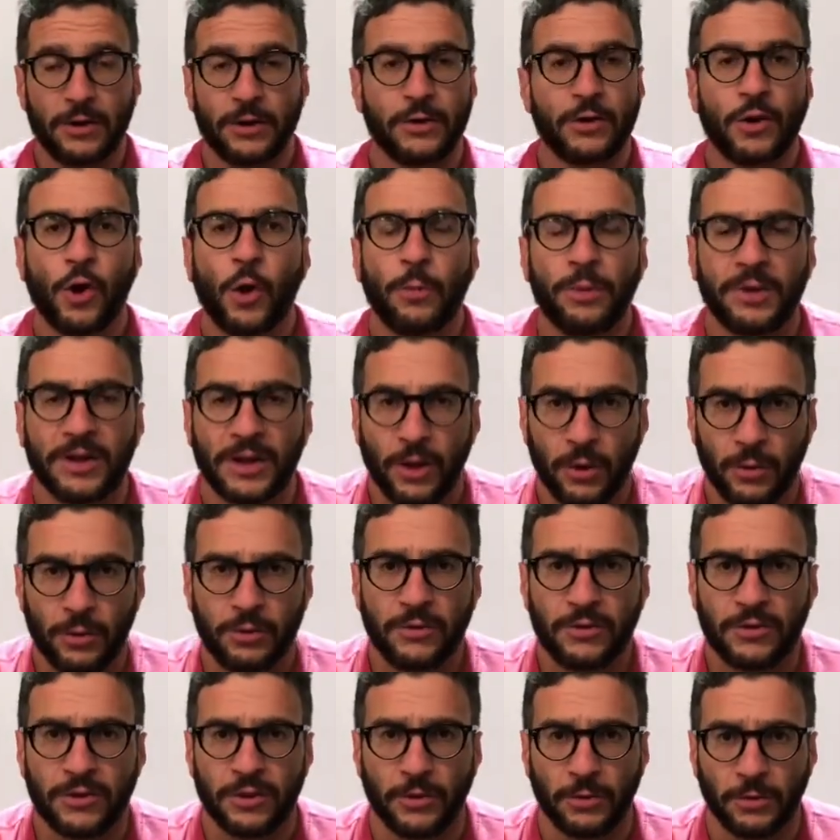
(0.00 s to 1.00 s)
nobody
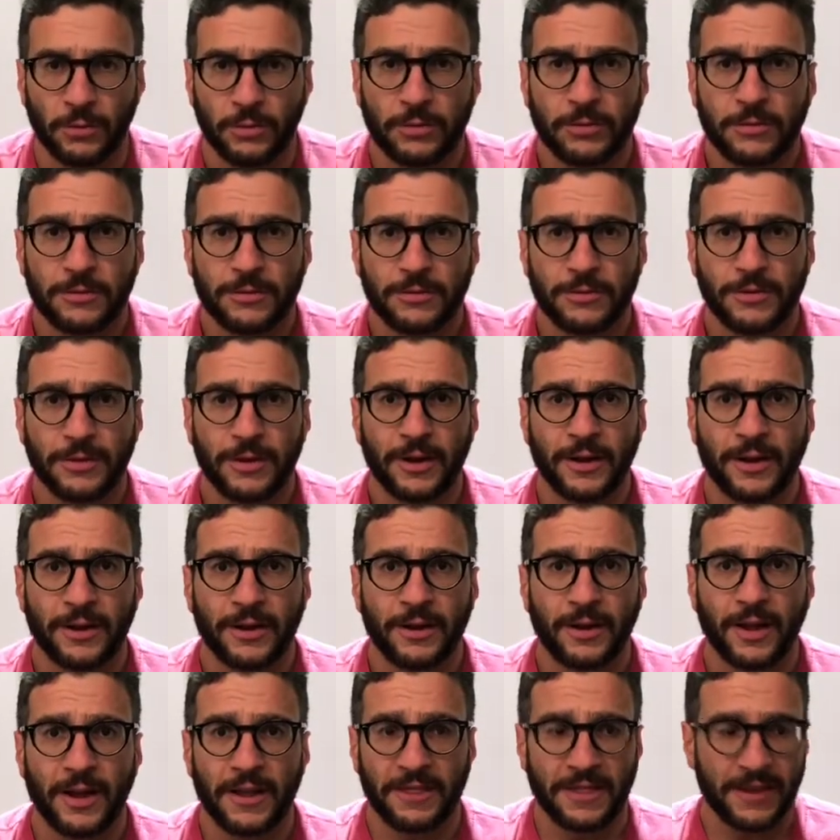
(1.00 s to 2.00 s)
owns you.
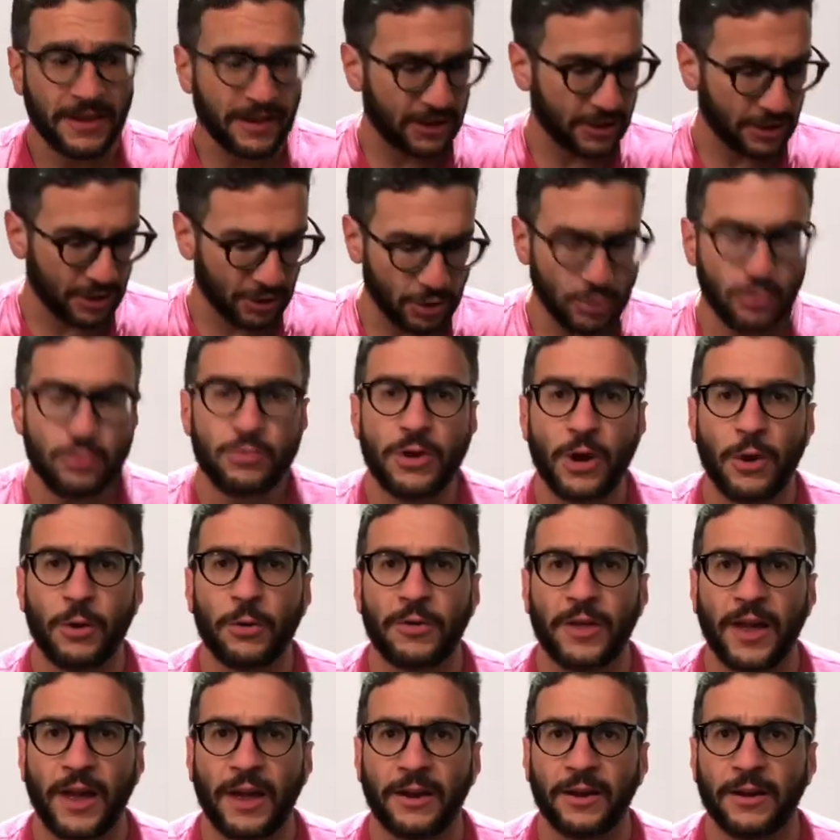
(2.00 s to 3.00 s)
Uh, I think you
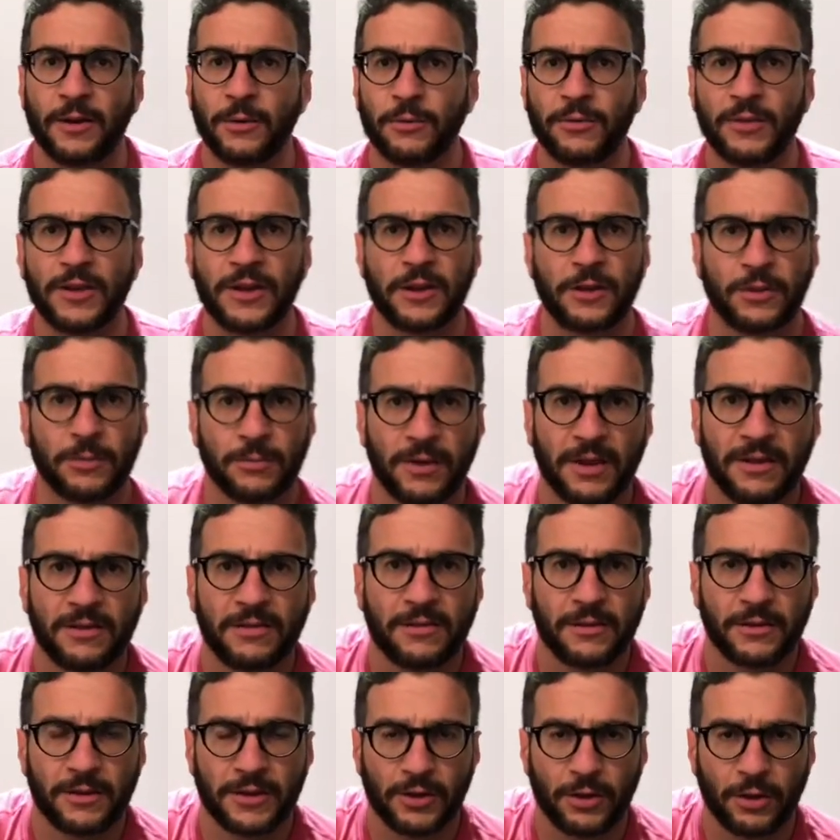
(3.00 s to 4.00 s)
know that. I don't think you're
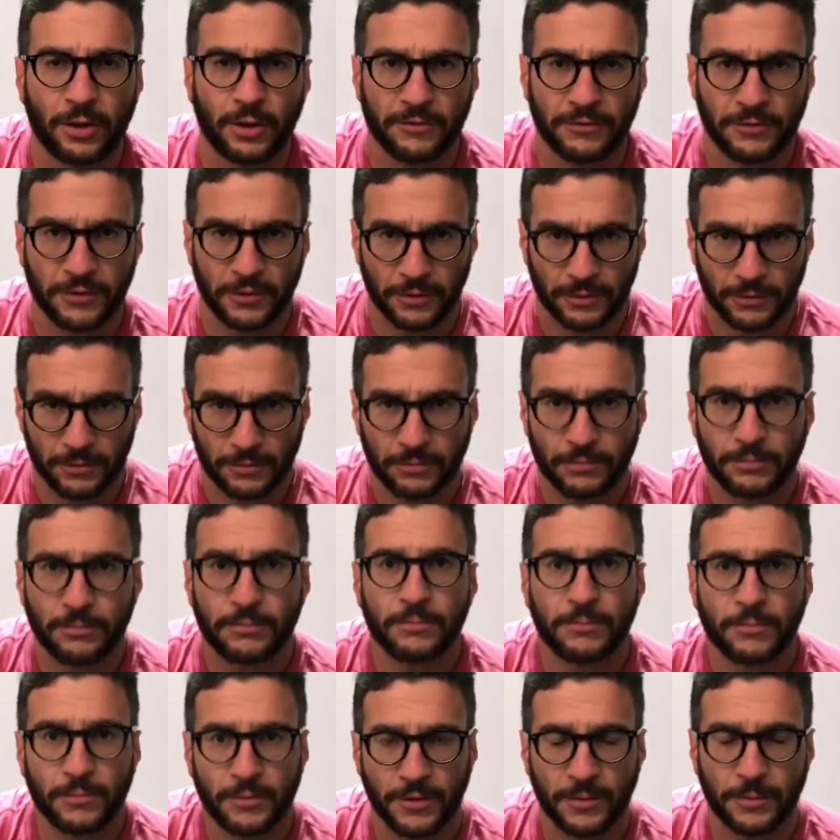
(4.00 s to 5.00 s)
necessarily all of your
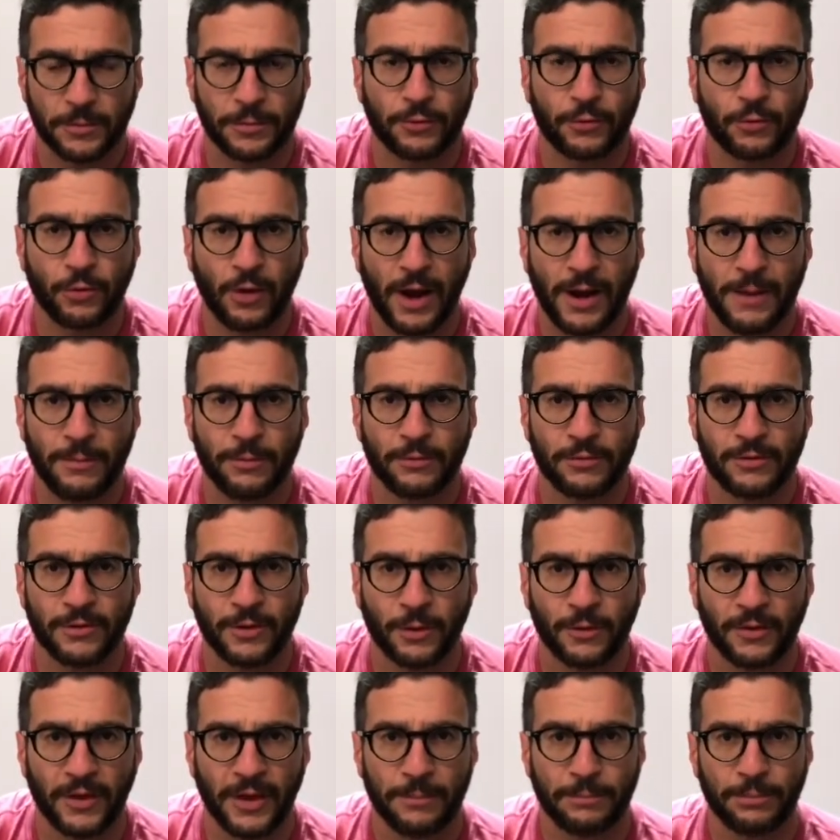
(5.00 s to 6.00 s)
subscribers
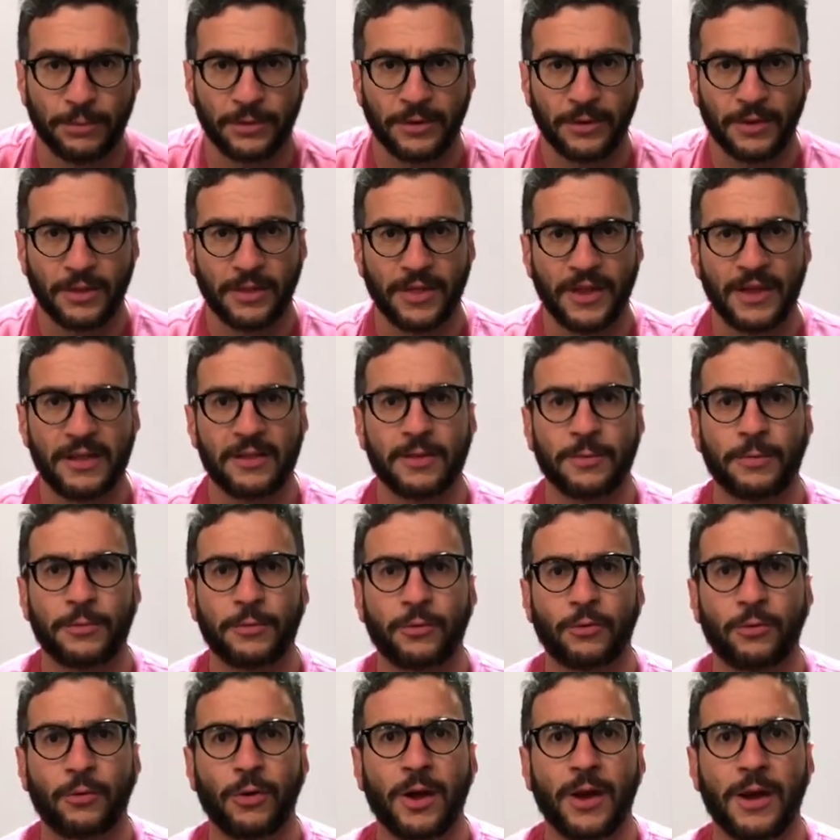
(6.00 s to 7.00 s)
know that, but they
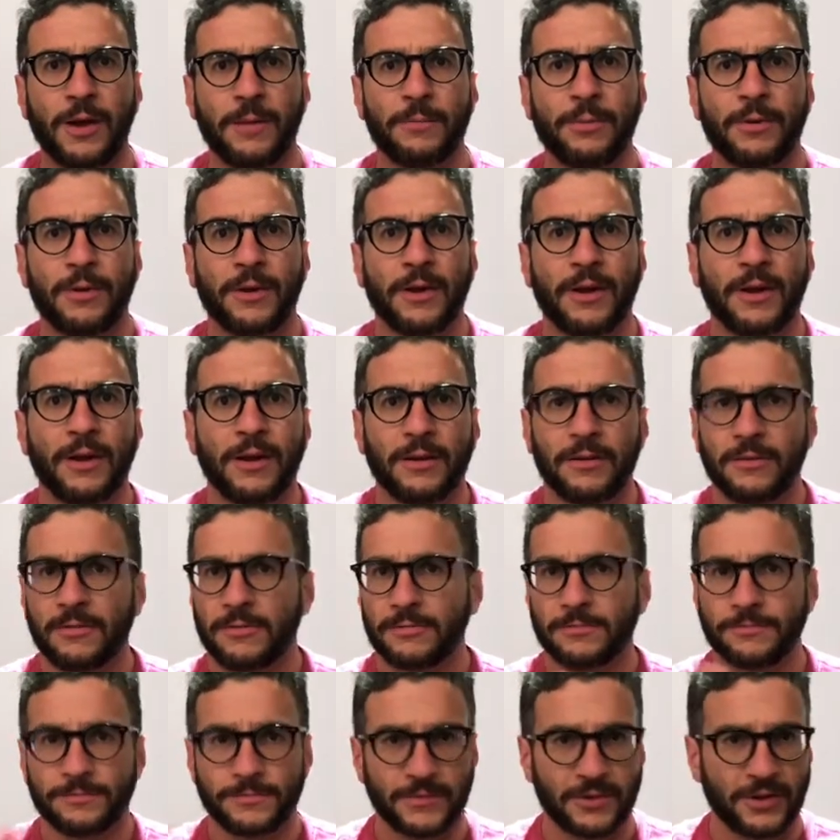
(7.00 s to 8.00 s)
subscribe
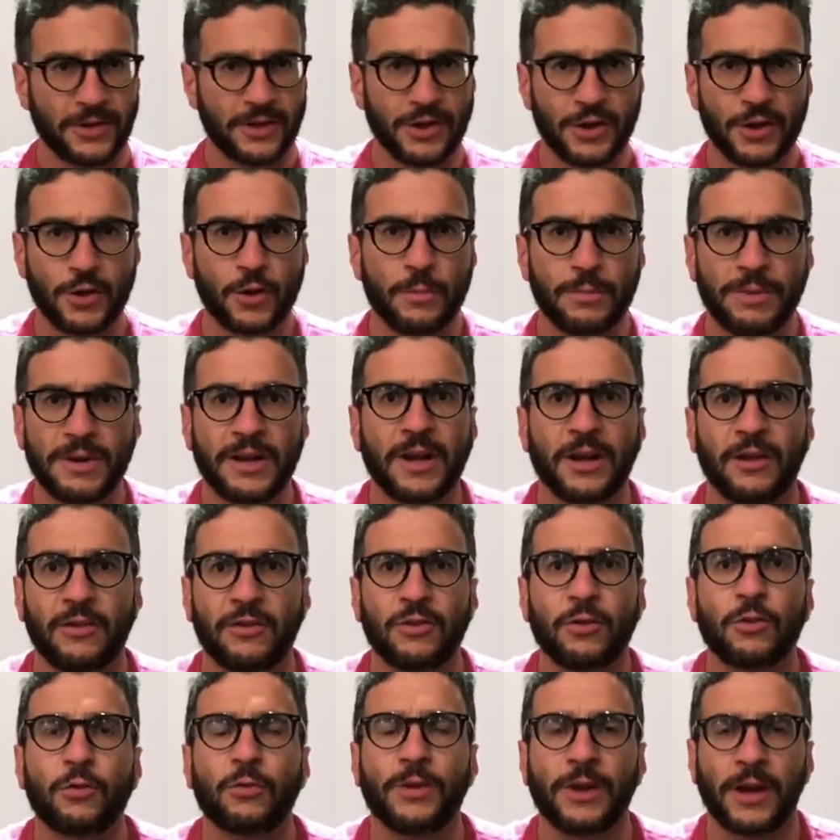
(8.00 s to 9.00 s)
to you
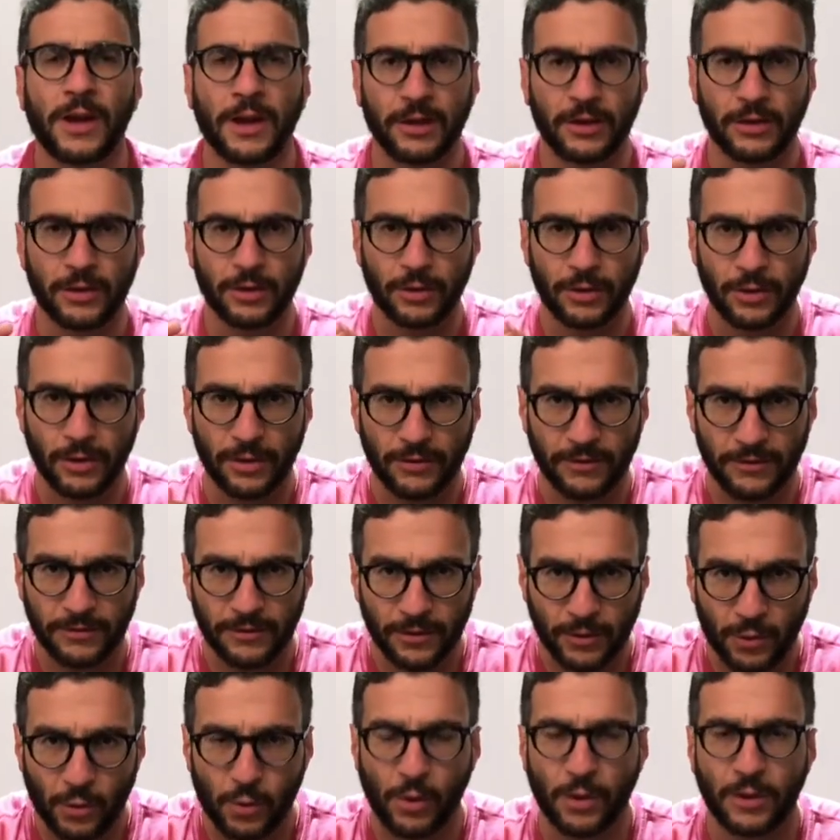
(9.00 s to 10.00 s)
because you create
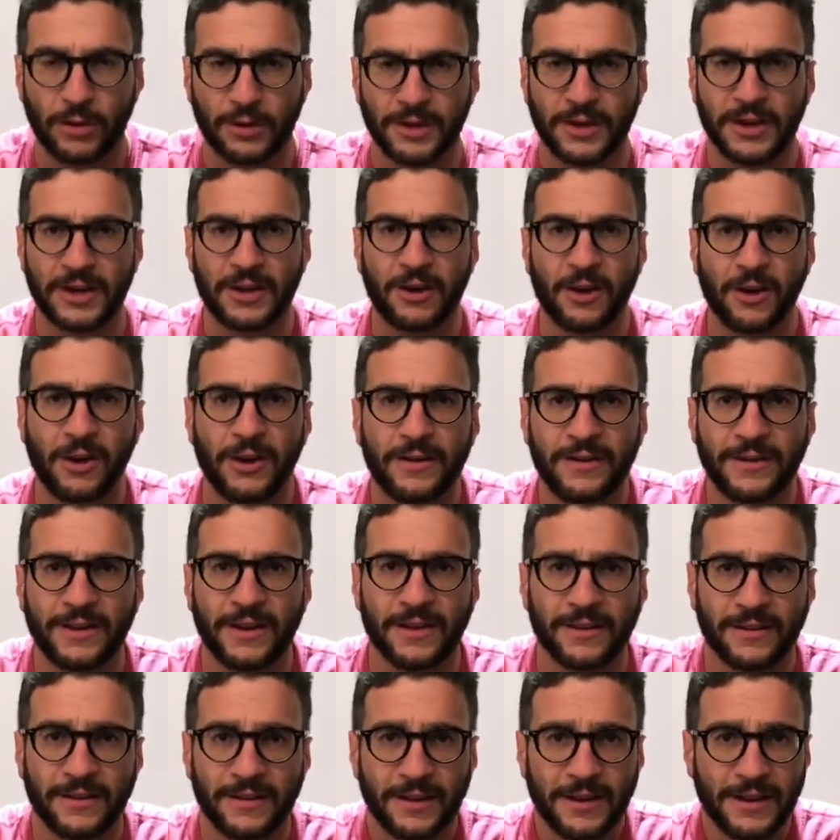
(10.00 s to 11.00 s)
quality
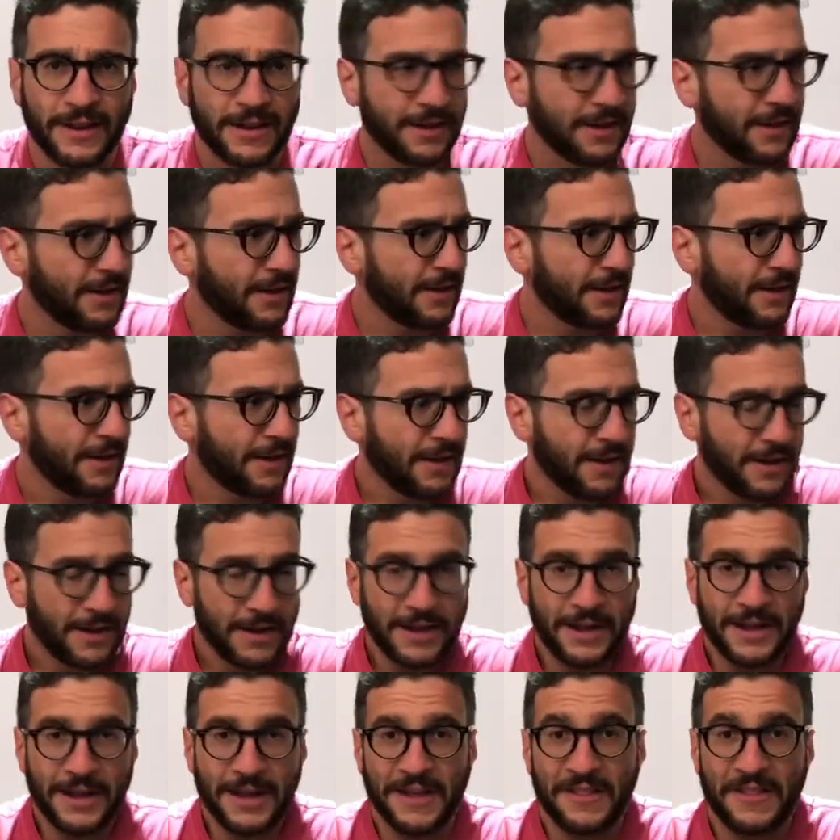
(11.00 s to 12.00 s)
content.
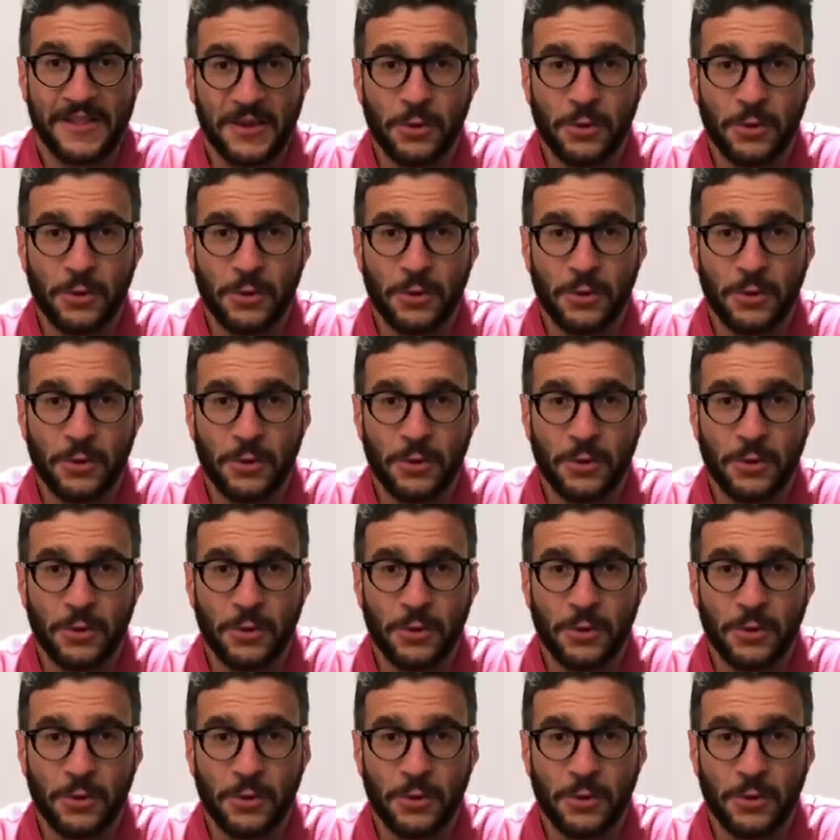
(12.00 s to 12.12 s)
In